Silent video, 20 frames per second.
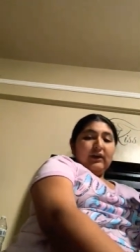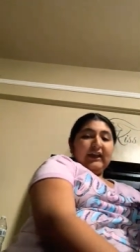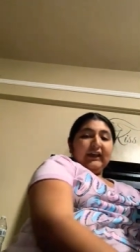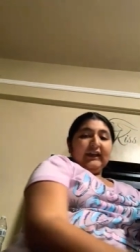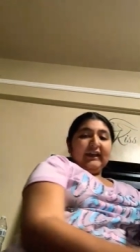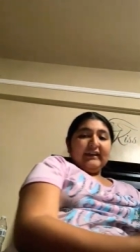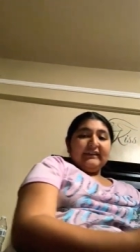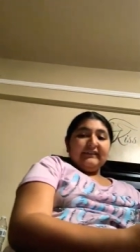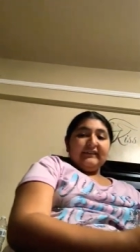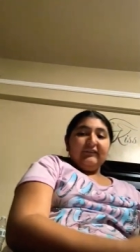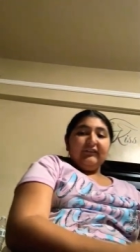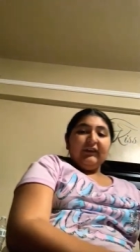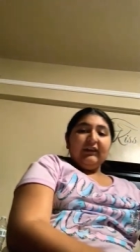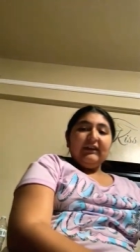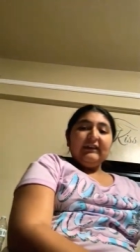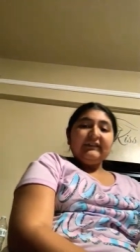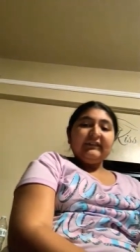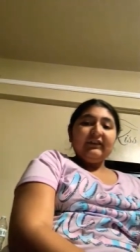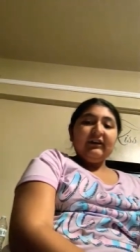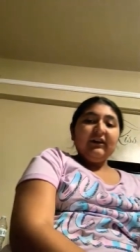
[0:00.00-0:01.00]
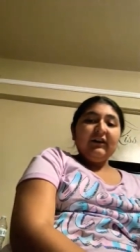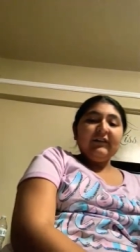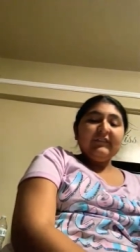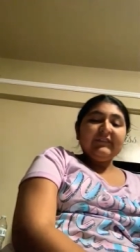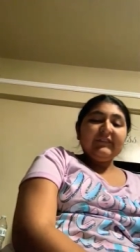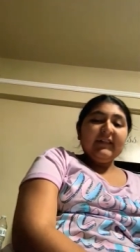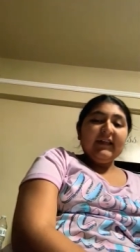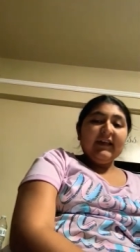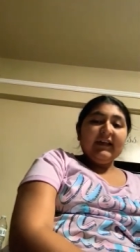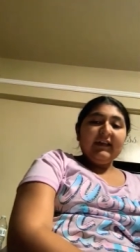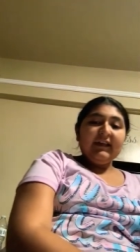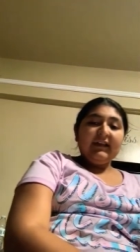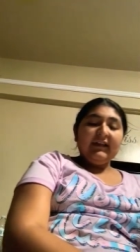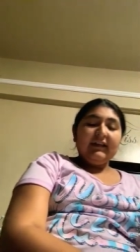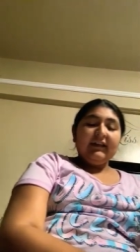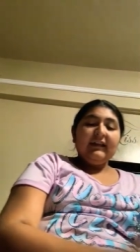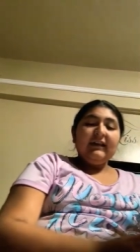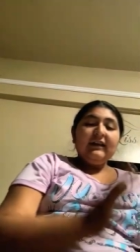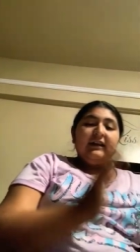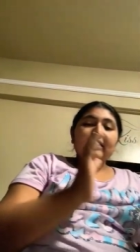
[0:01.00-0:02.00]
guys if you guys caught
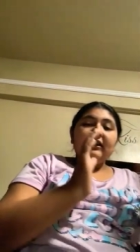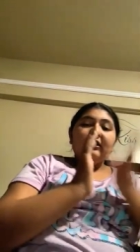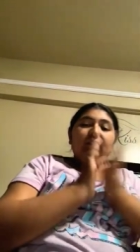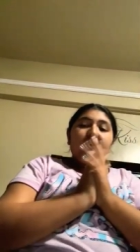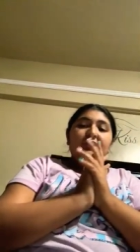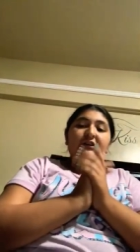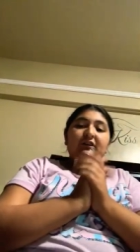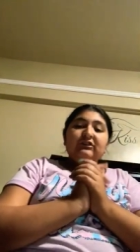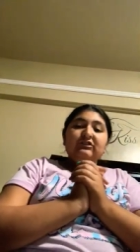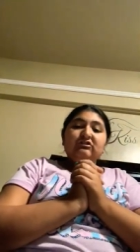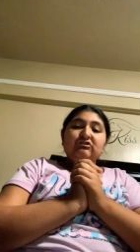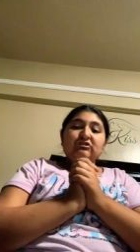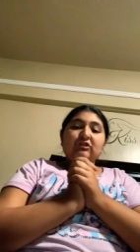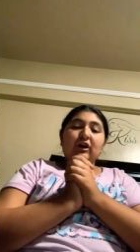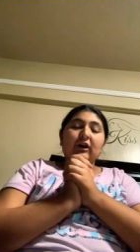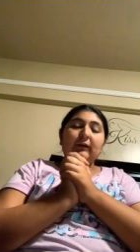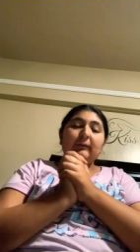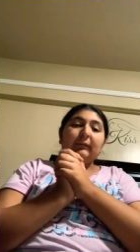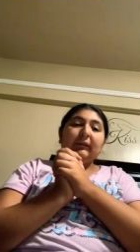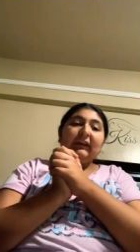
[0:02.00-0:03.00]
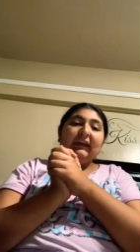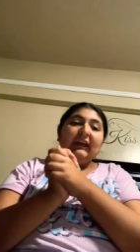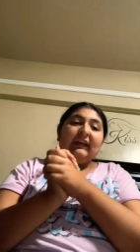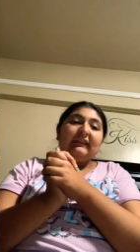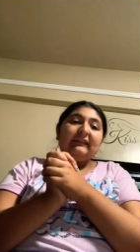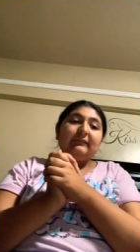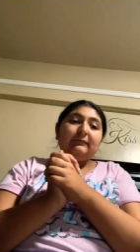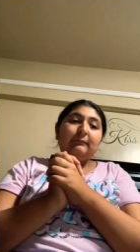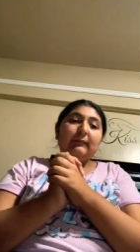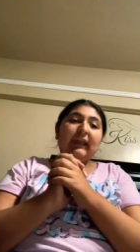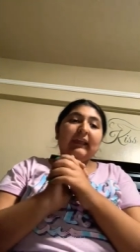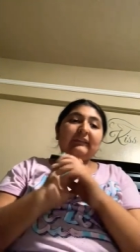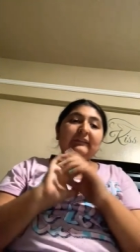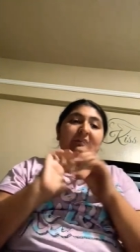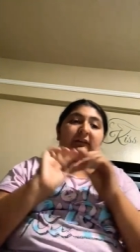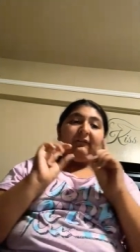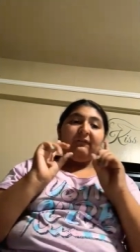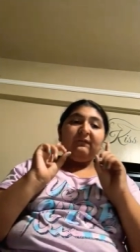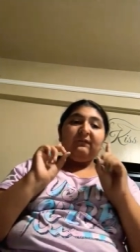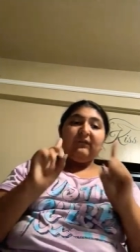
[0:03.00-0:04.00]
that. Good job, you guys made
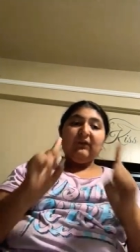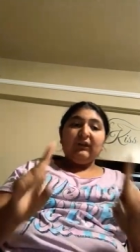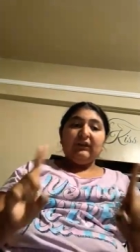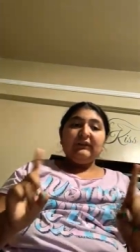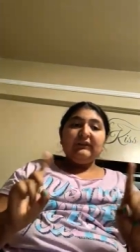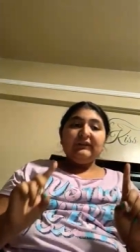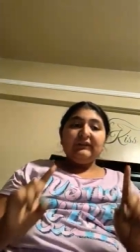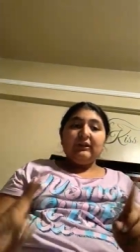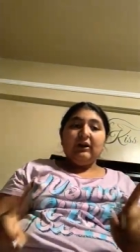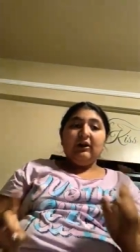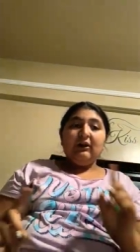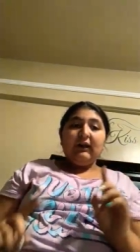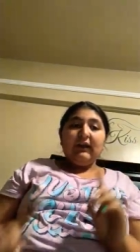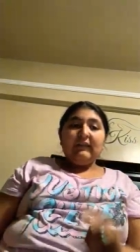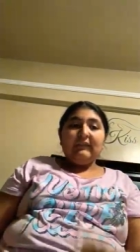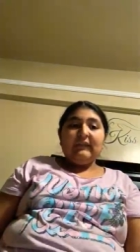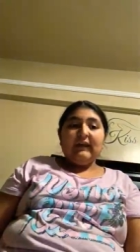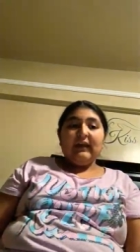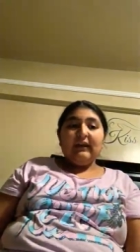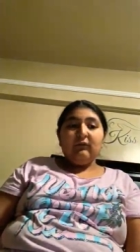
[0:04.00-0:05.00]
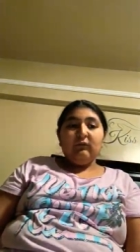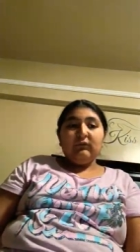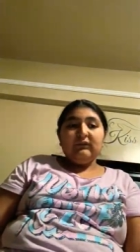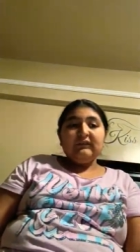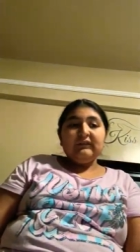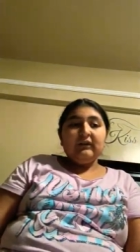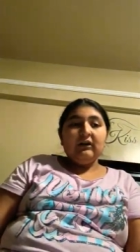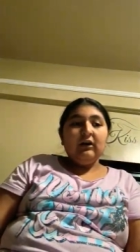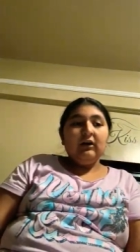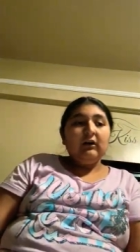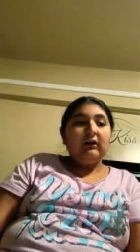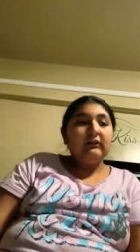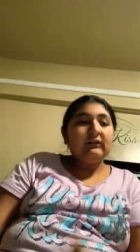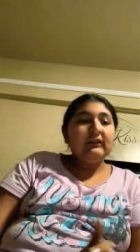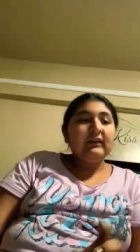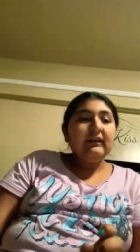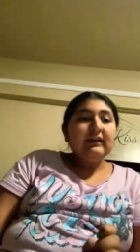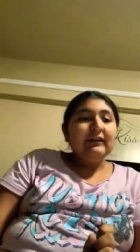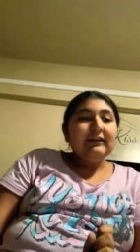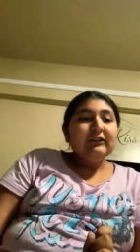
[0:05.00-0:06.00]
the first song, and that was called
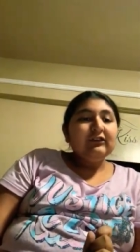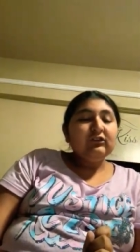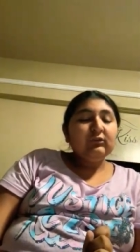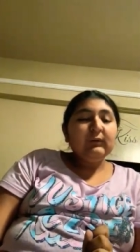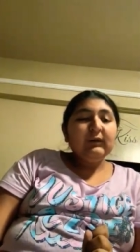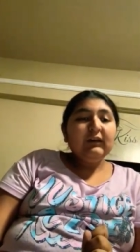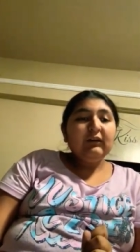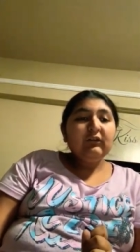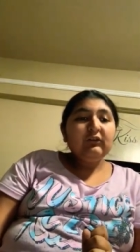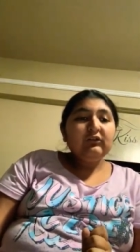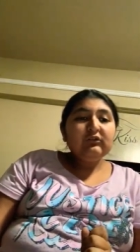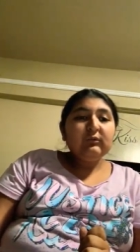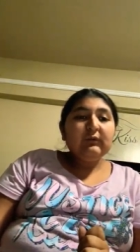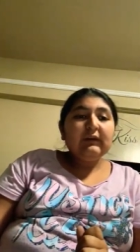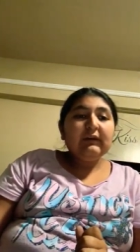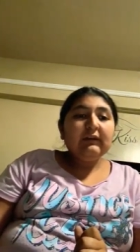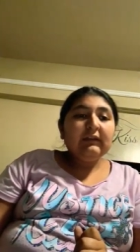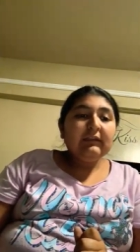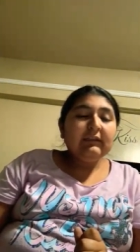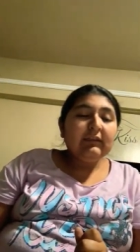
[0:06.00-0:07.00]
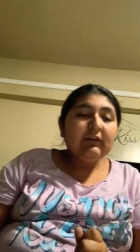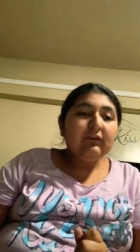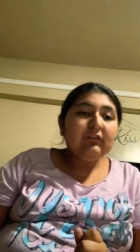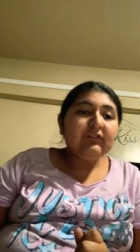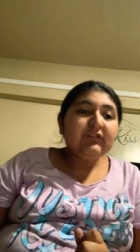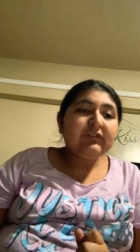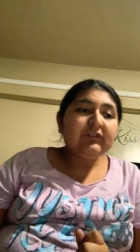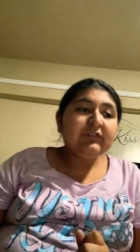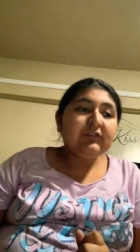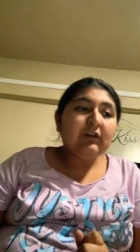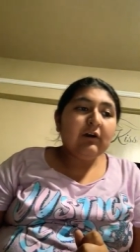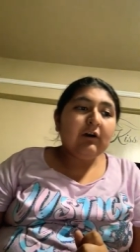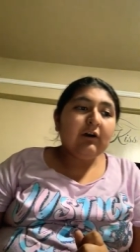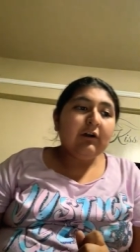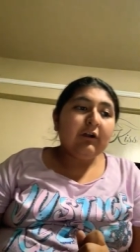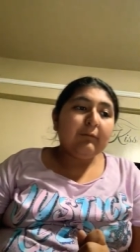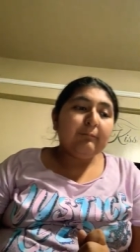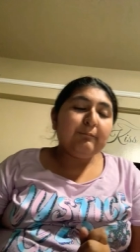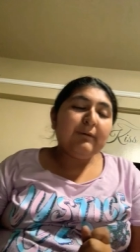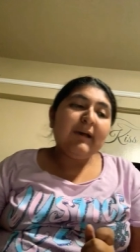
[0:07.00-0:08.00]
Twinkle Twinkle Little
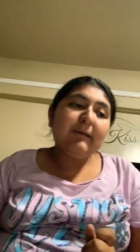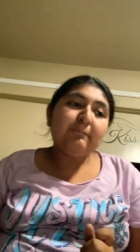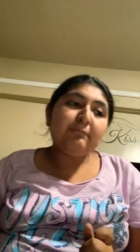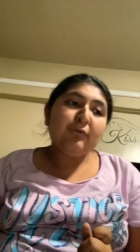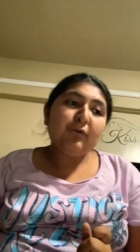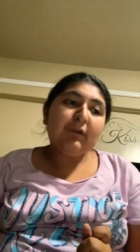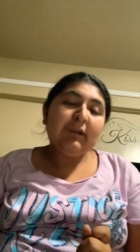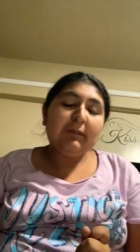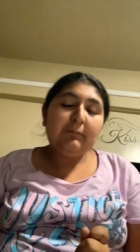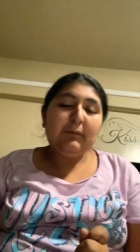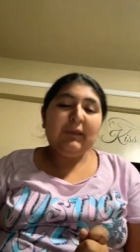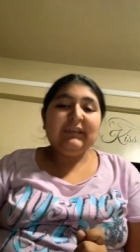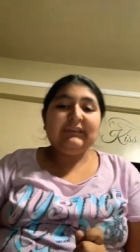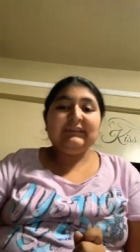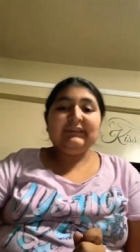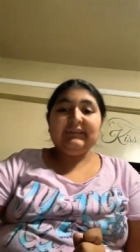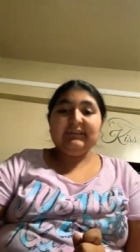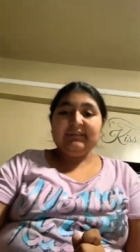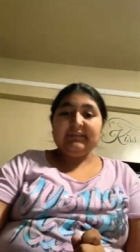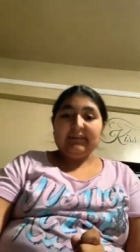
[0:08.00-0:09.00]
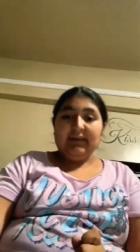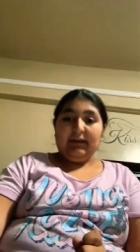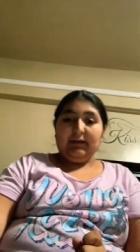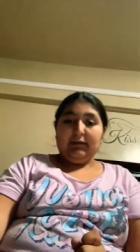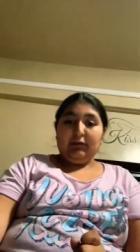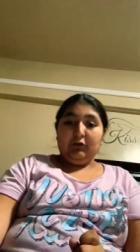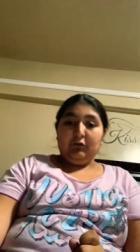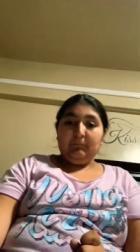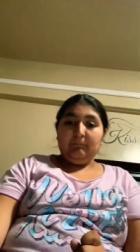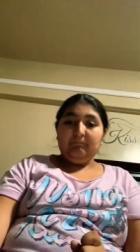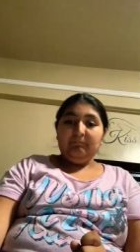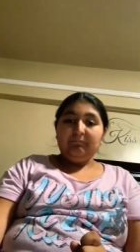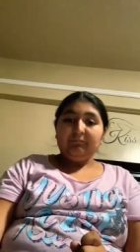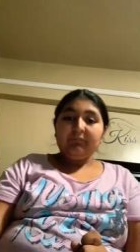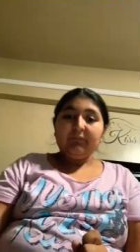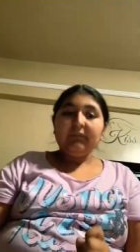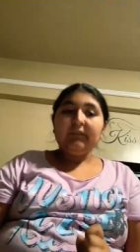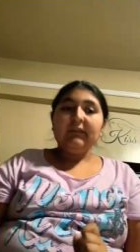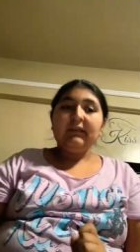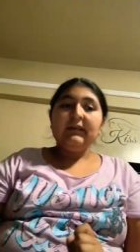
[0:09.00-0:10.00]
Star Pepperoni Pizza Style.
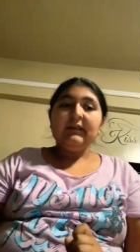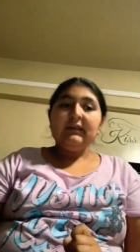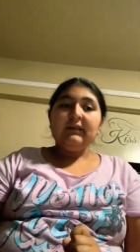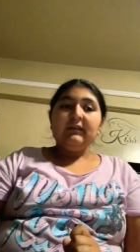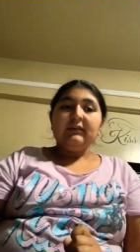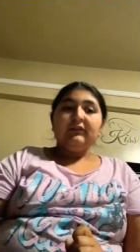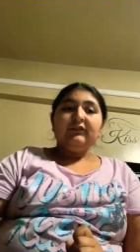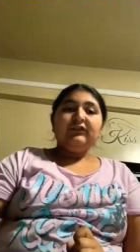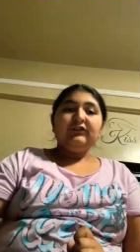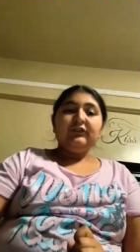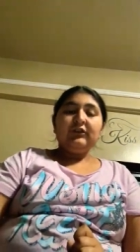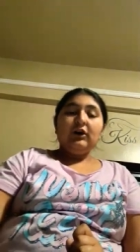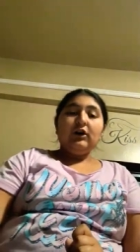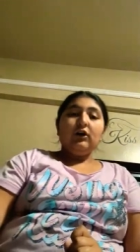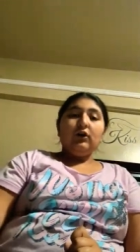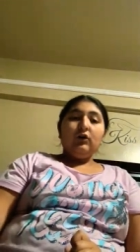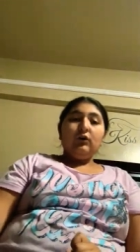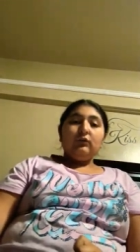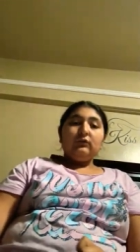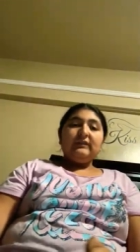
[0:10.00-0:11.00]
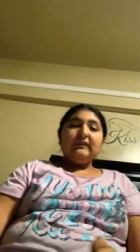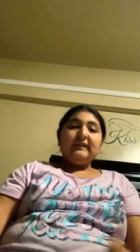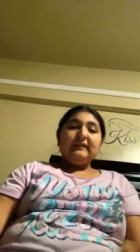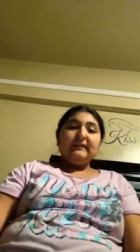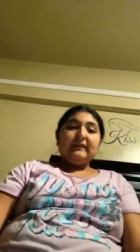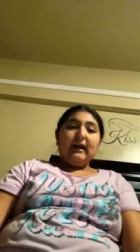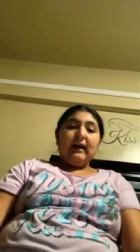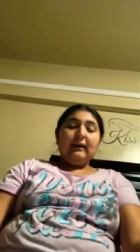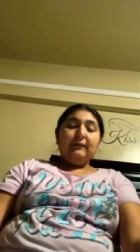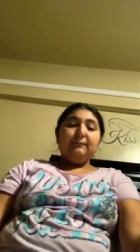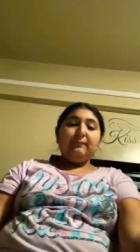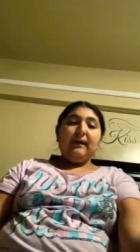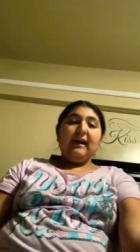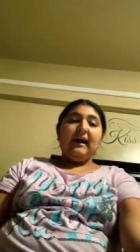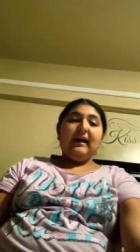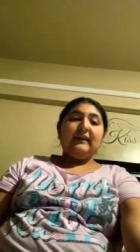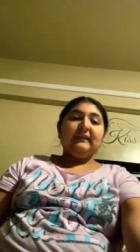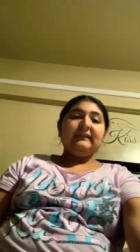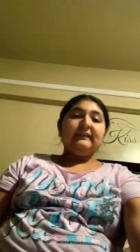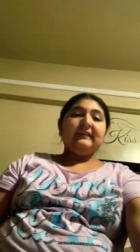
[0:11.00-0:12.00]
So, since I
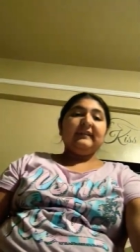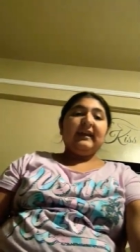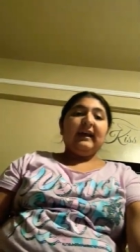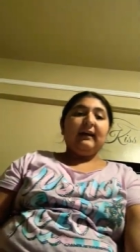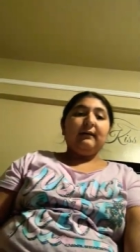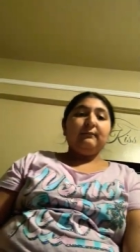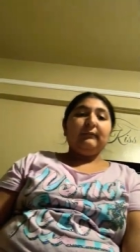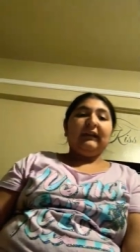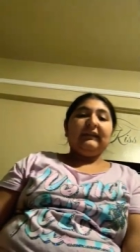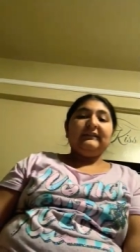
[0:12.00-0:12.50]
passed that, my